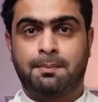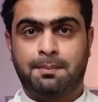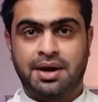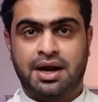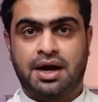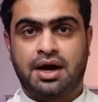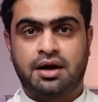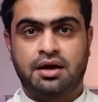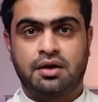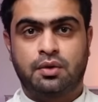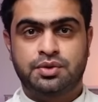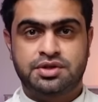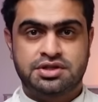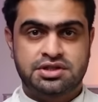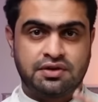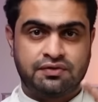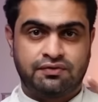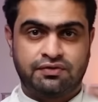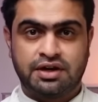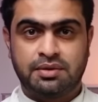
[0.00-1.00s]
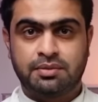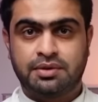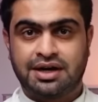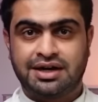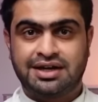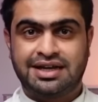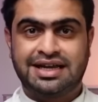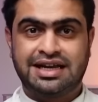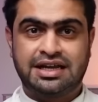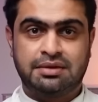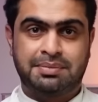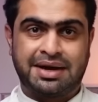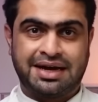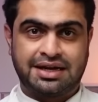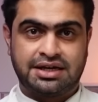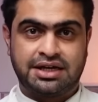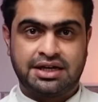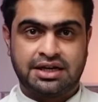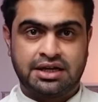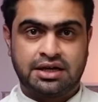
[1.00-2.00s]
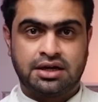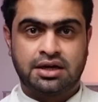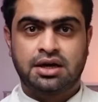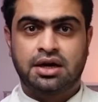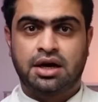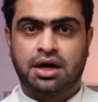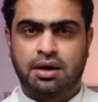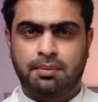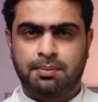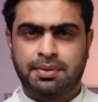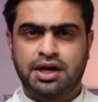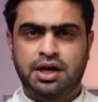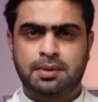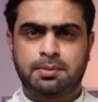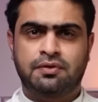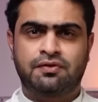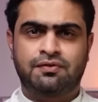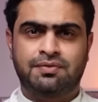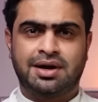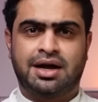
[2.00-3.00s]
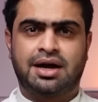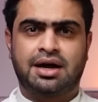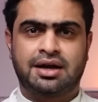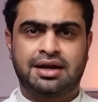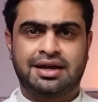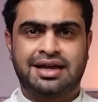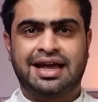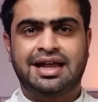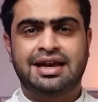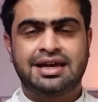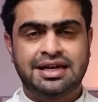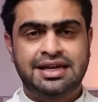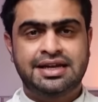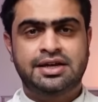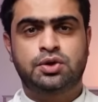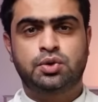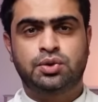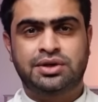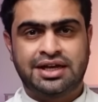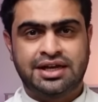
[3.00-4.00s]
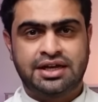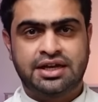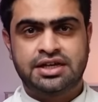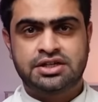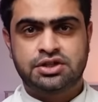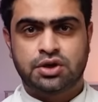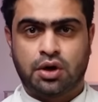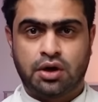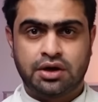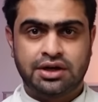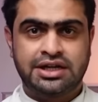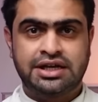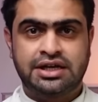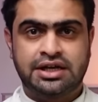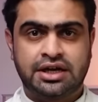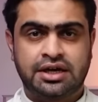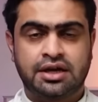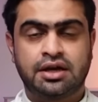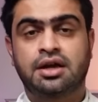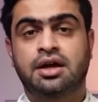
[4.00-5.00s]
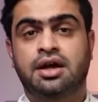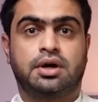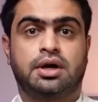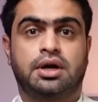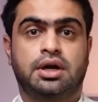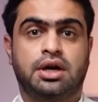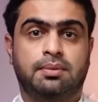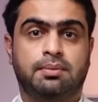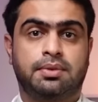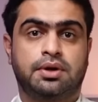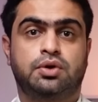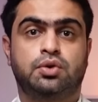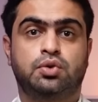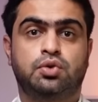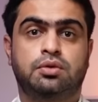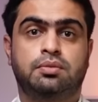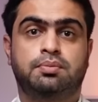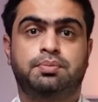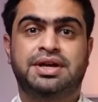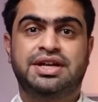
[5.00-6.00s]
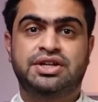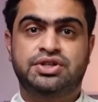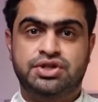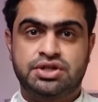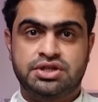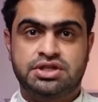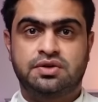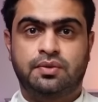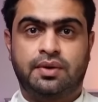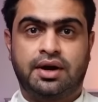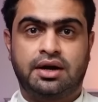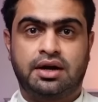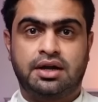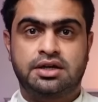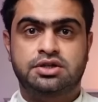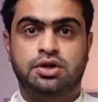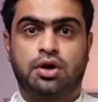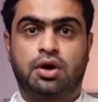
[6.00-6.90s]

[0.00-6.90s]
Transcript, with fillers: plaque, which is a film containing bacteria. A buildup of plaque can lead to caries or decay. Number two being gingivitis